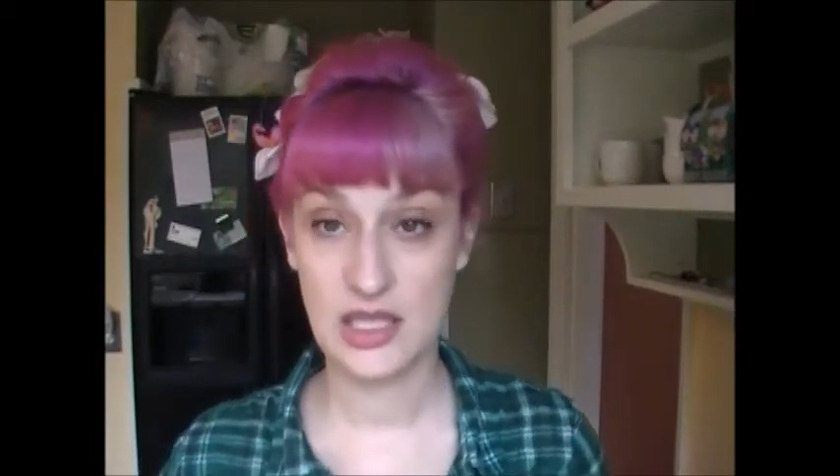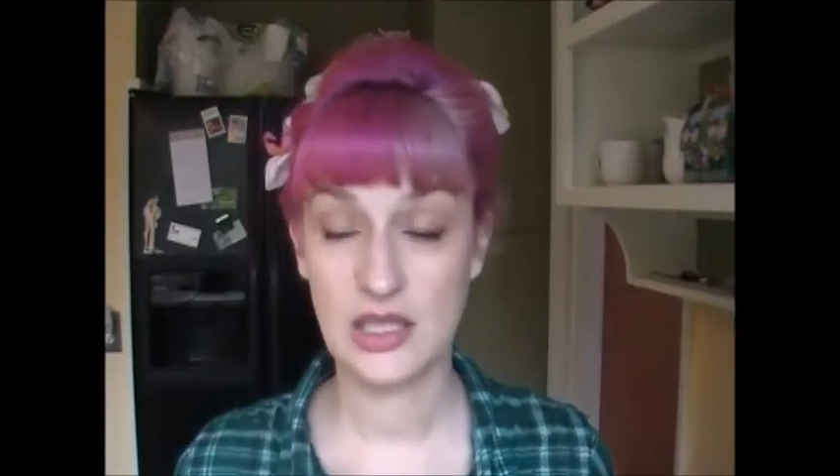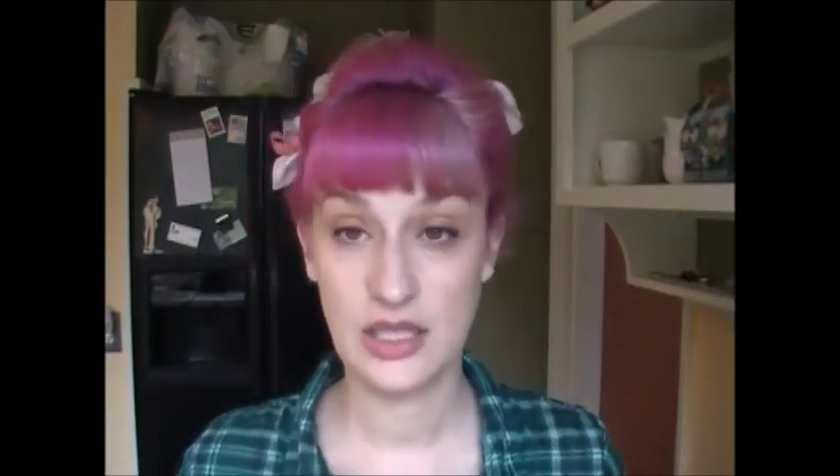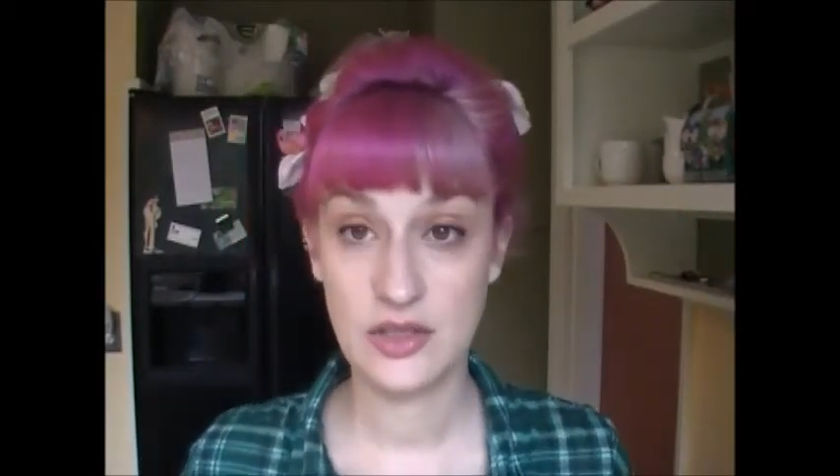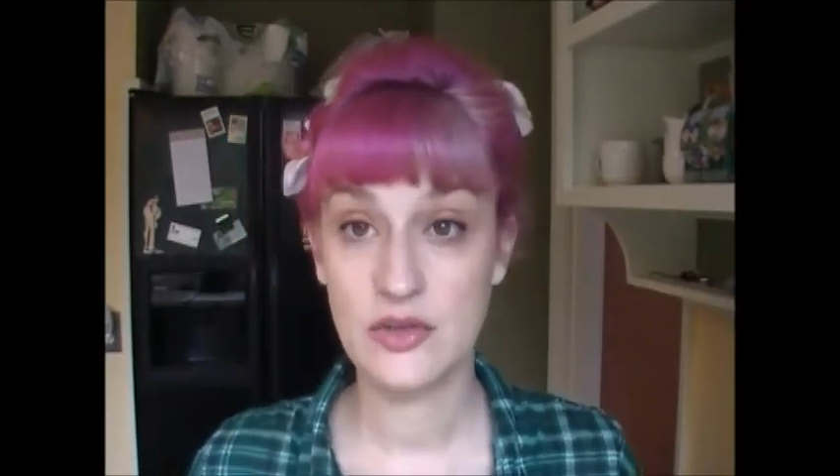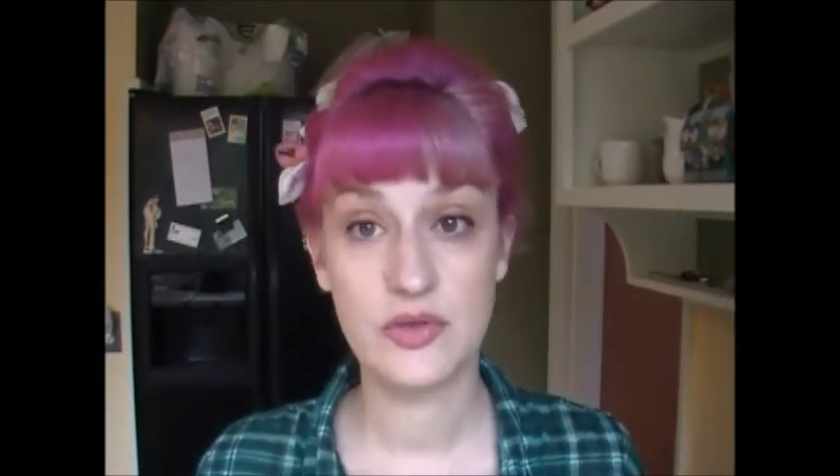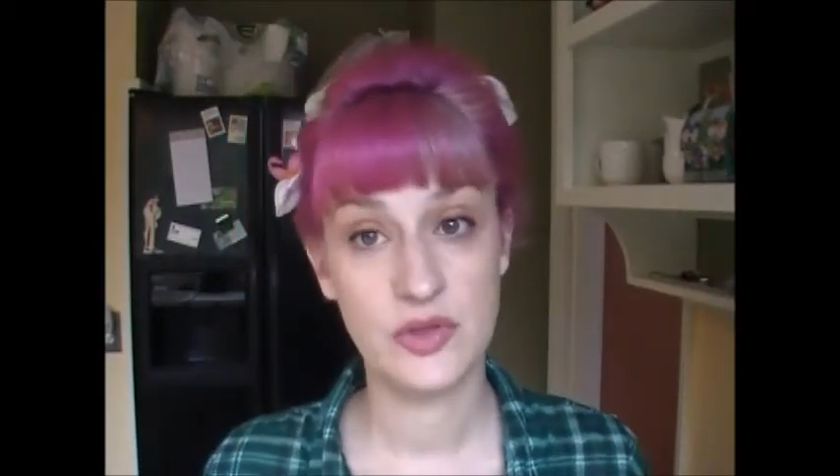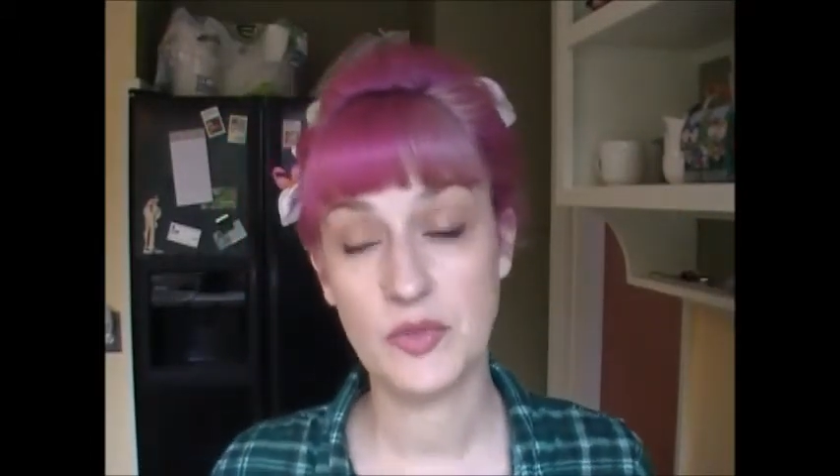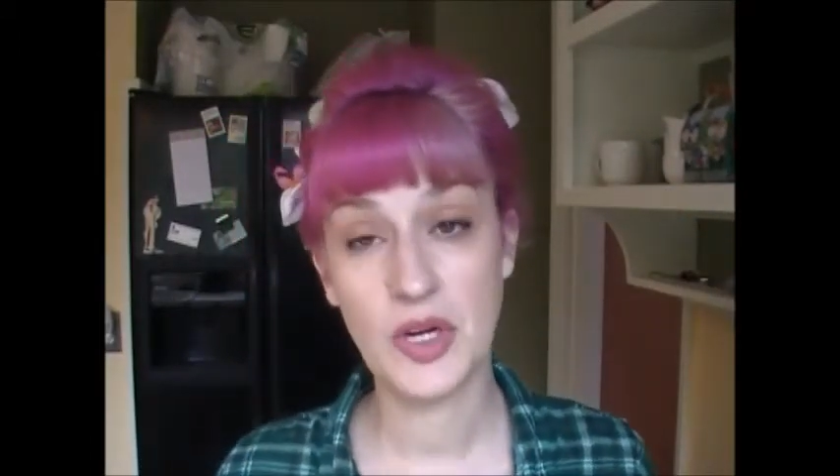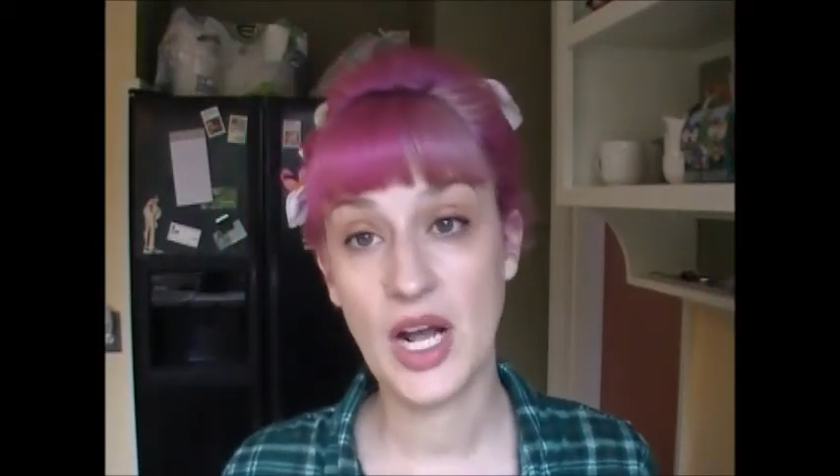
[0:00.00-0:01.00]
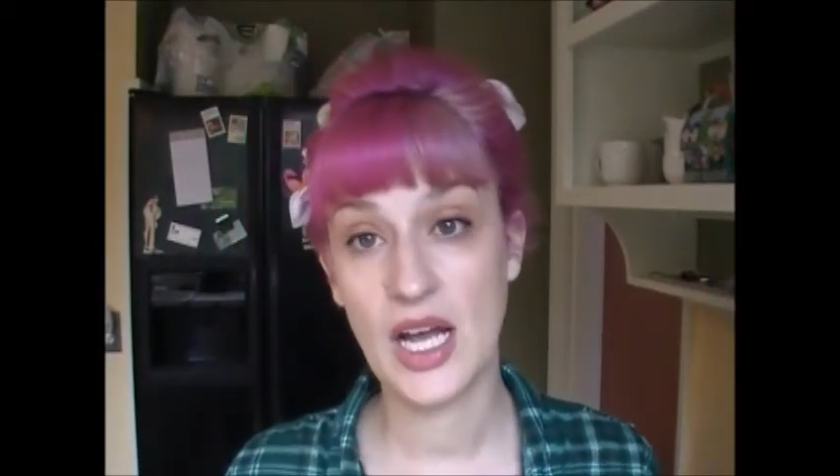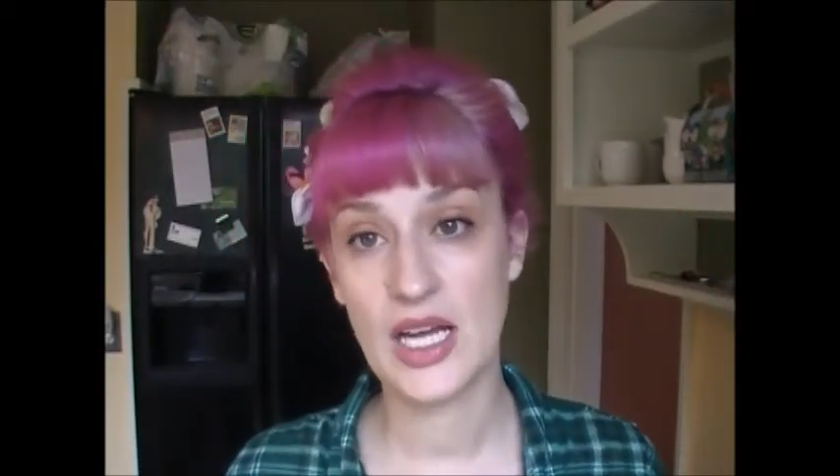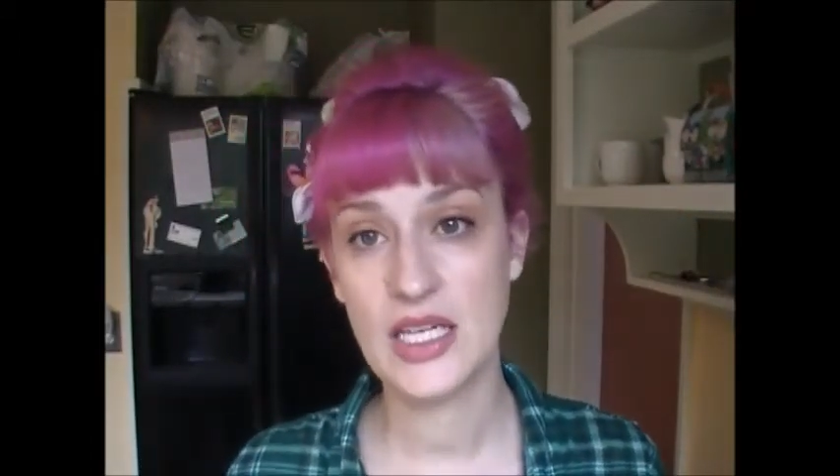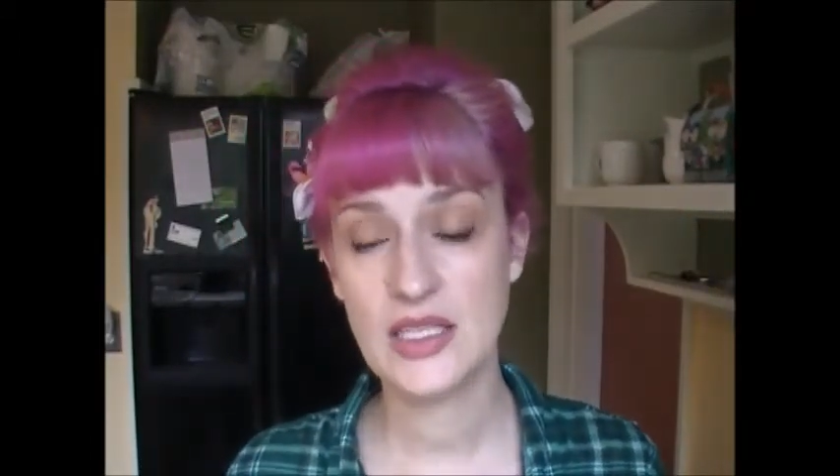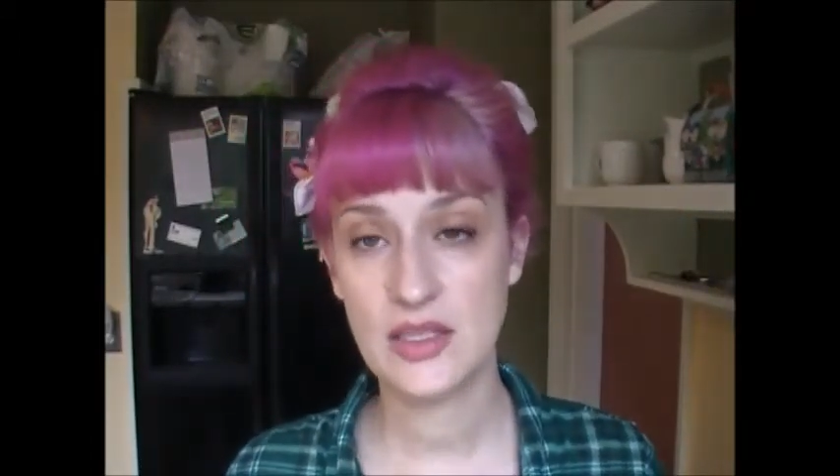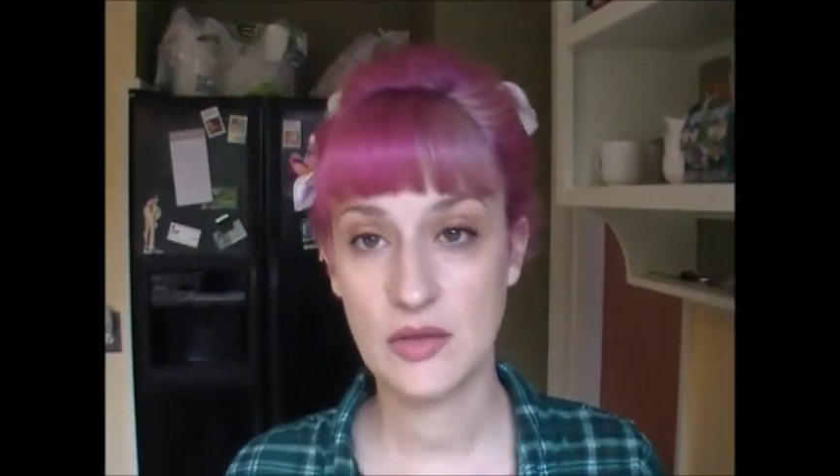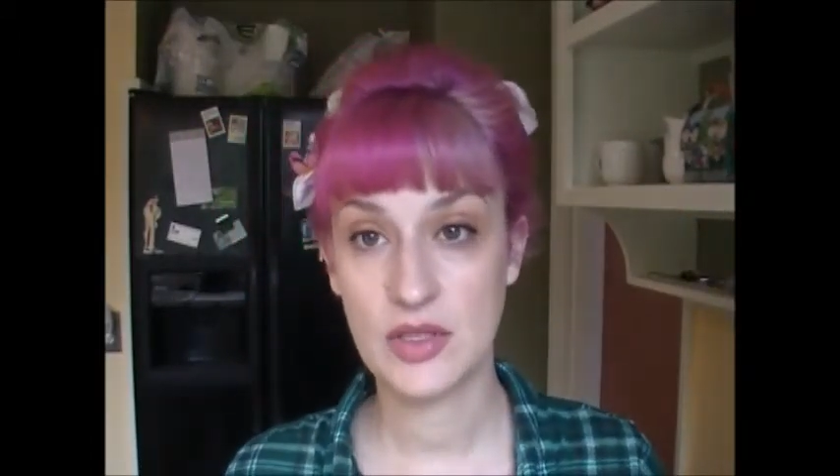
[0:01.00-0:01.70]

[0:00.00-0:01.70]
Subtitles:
it like too super high, so